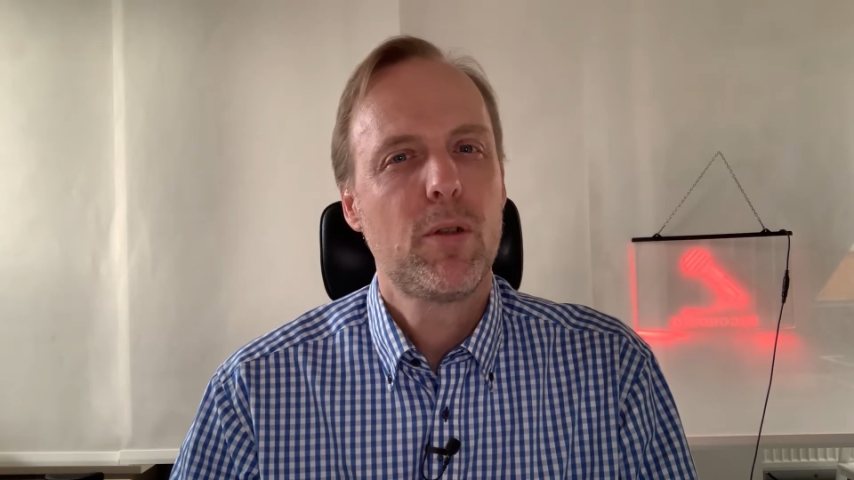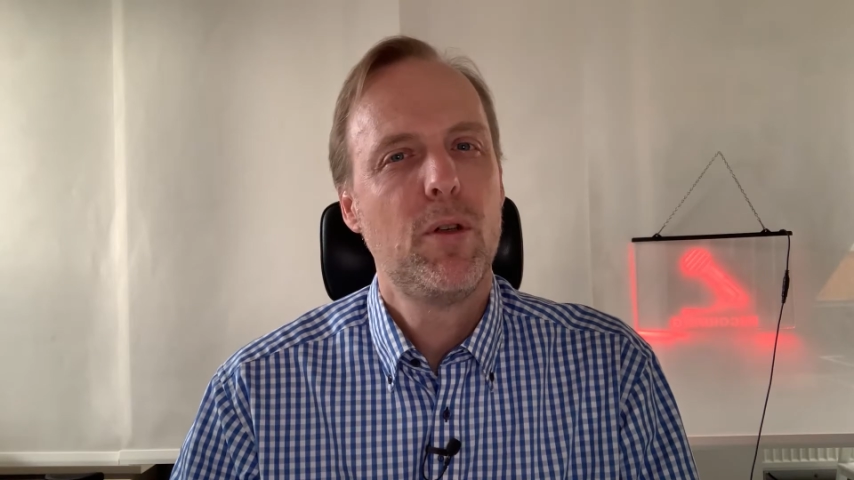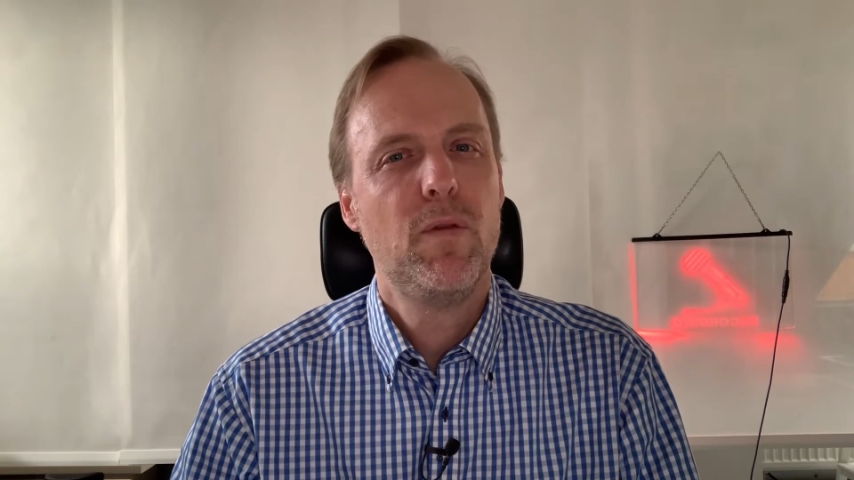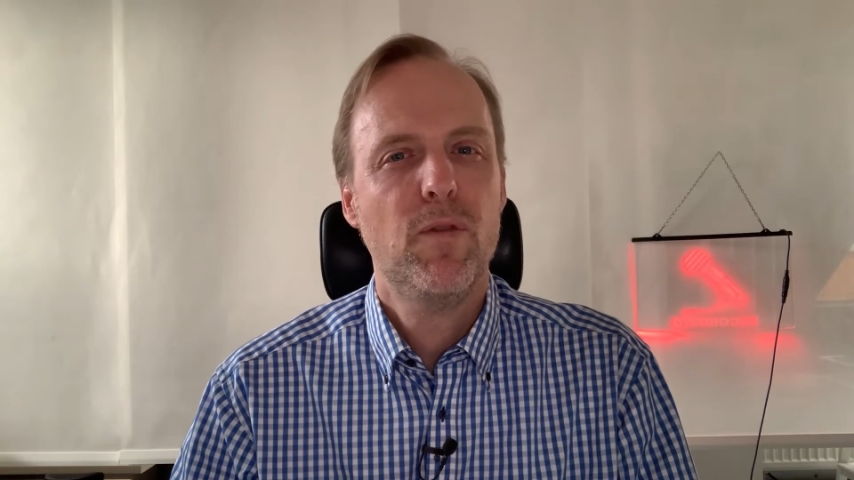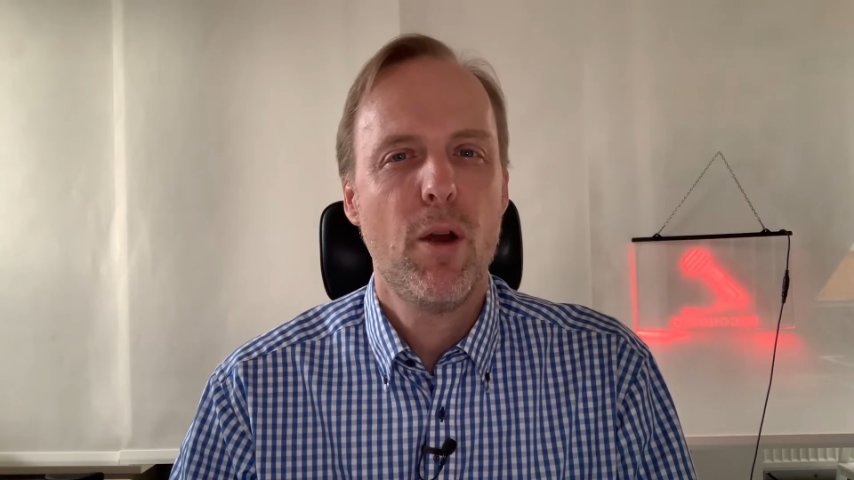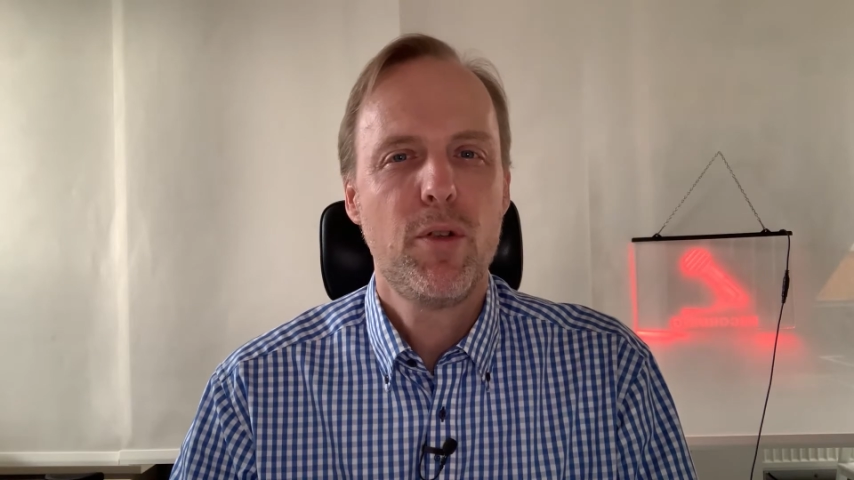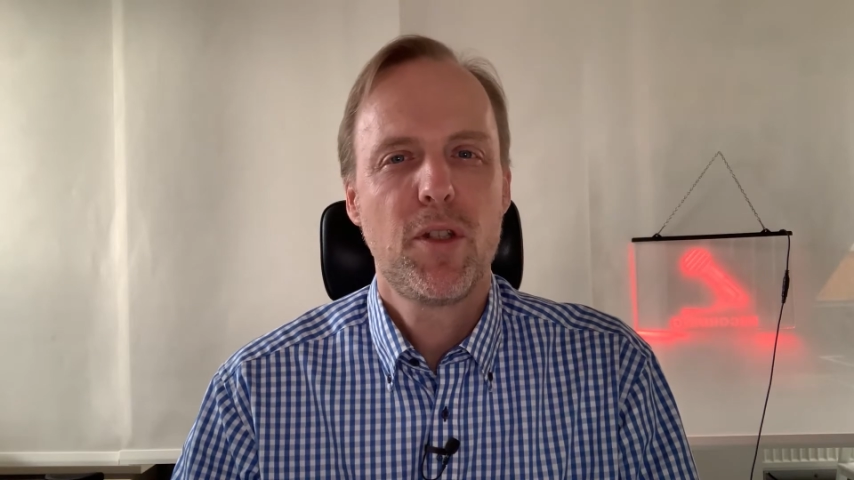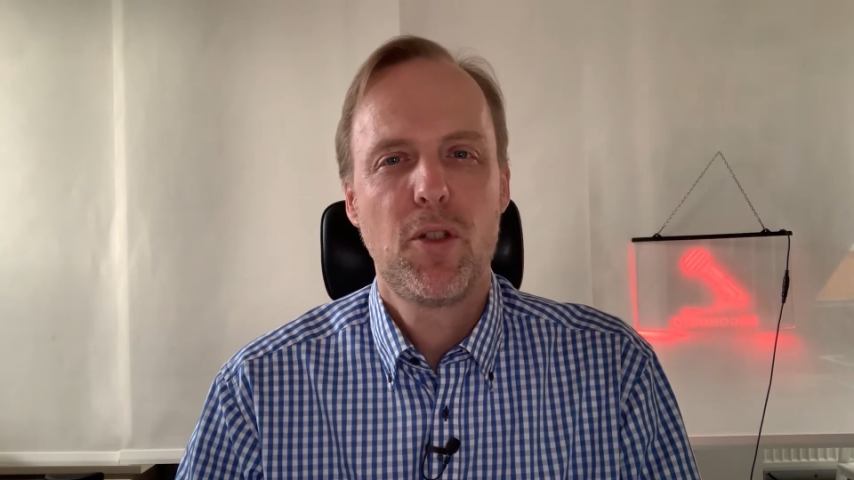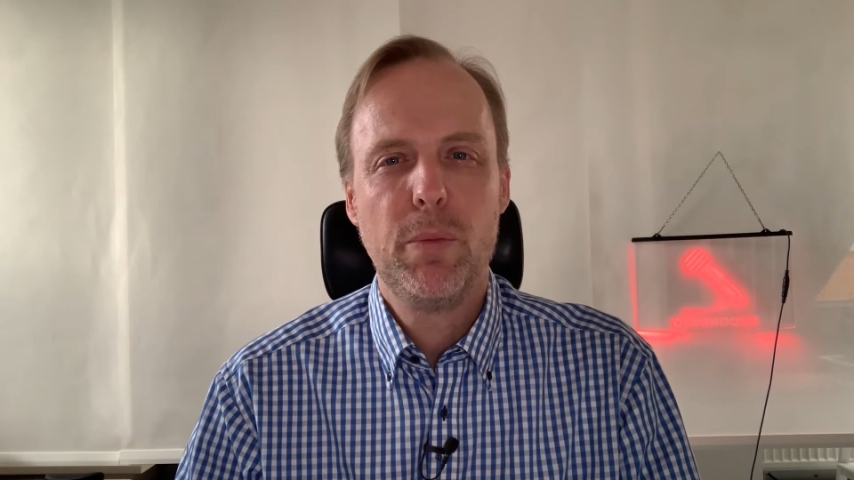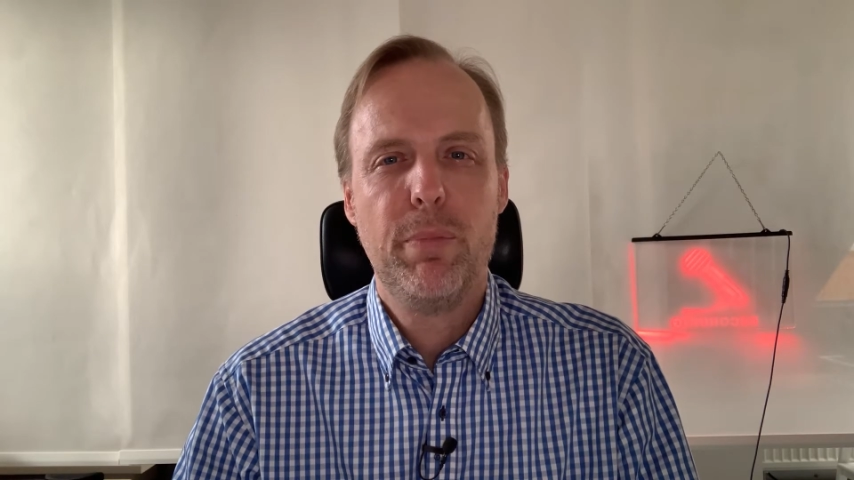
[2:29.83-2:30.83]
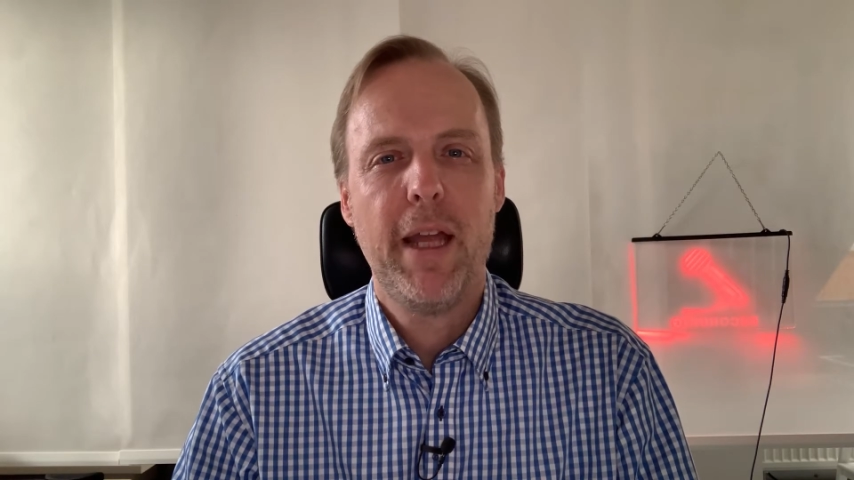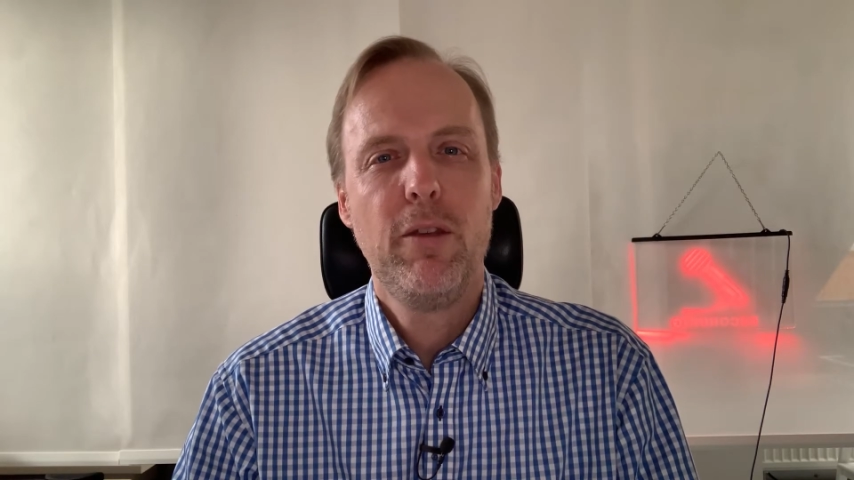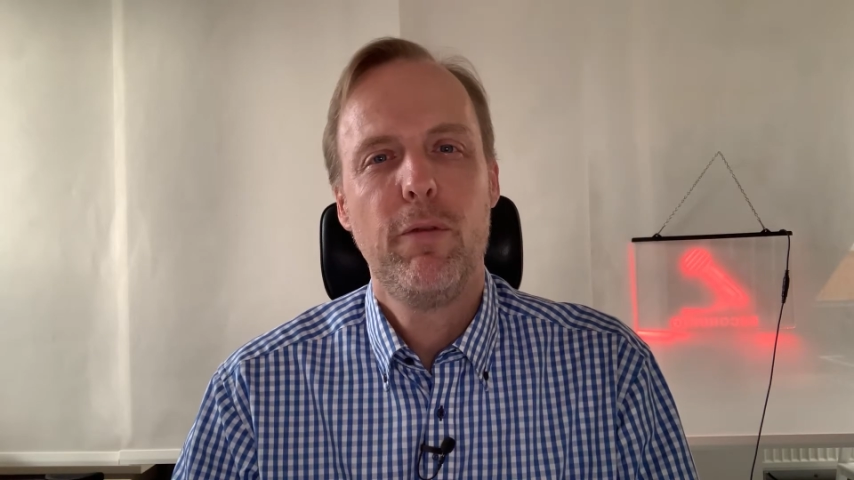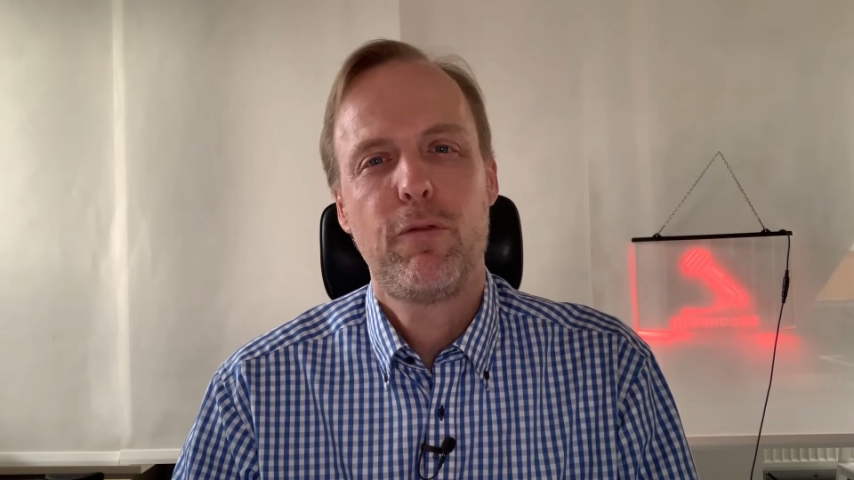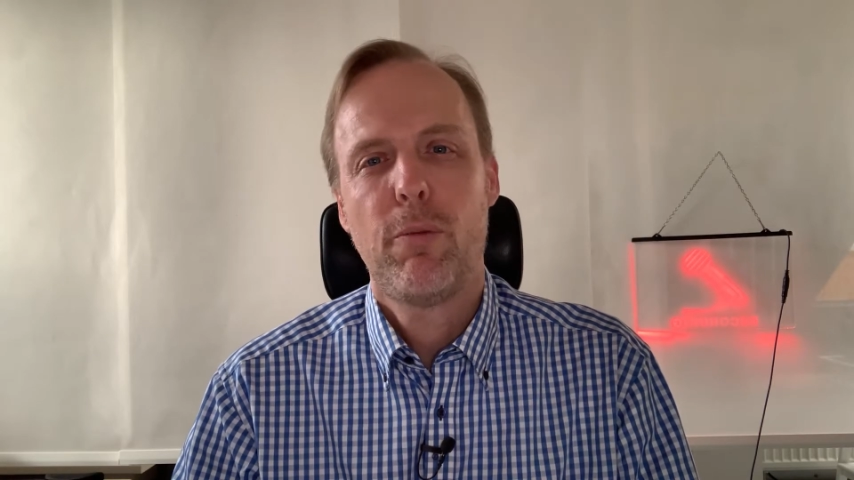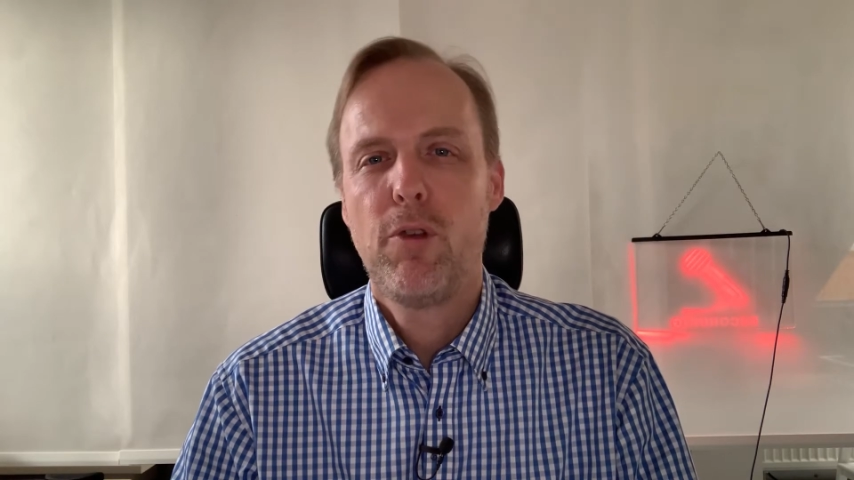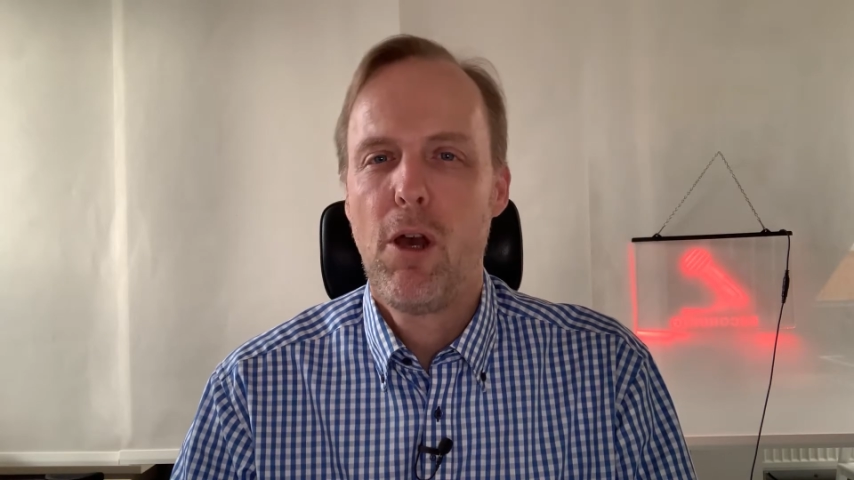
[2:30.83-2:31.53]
could vote to ban you from your